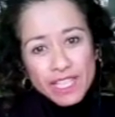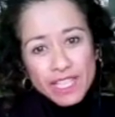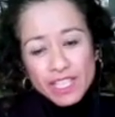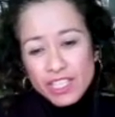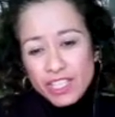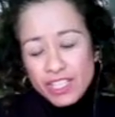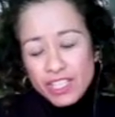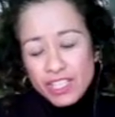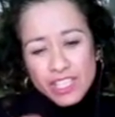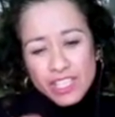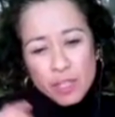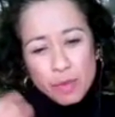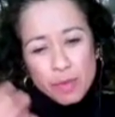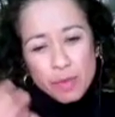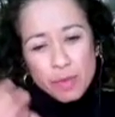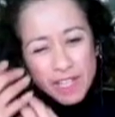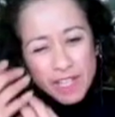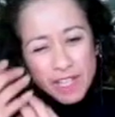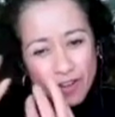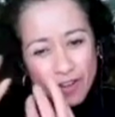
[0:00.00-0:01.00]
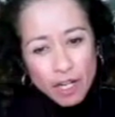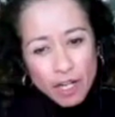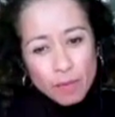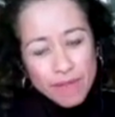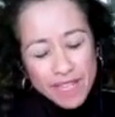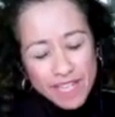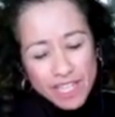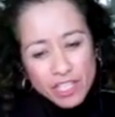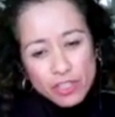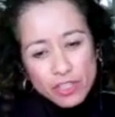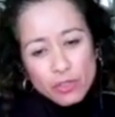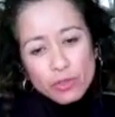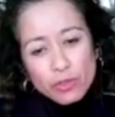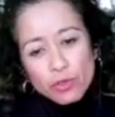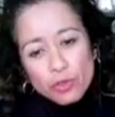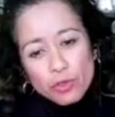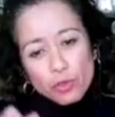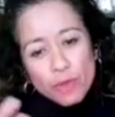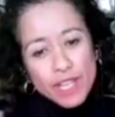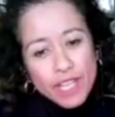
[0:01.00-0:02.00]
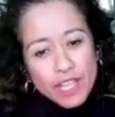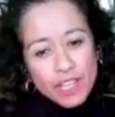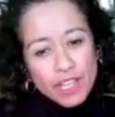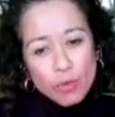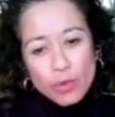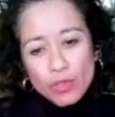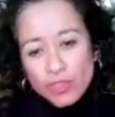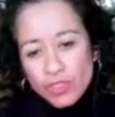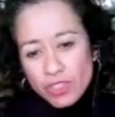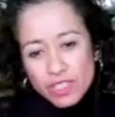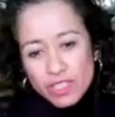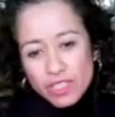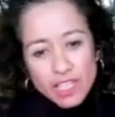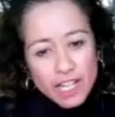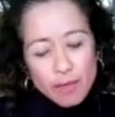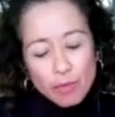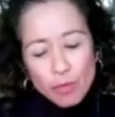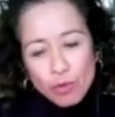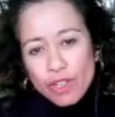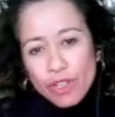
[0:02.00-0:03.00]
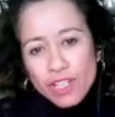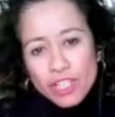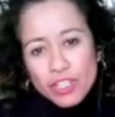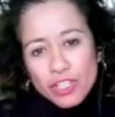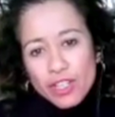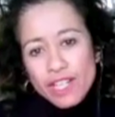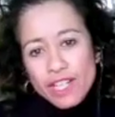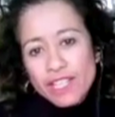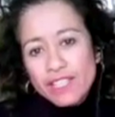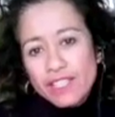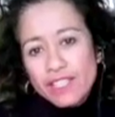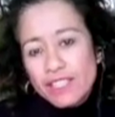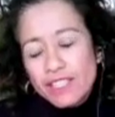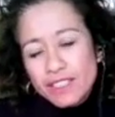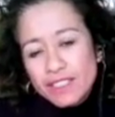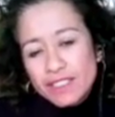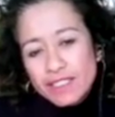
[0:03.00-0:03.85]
and just, you know, being in a very big school where there wasn't time or interest.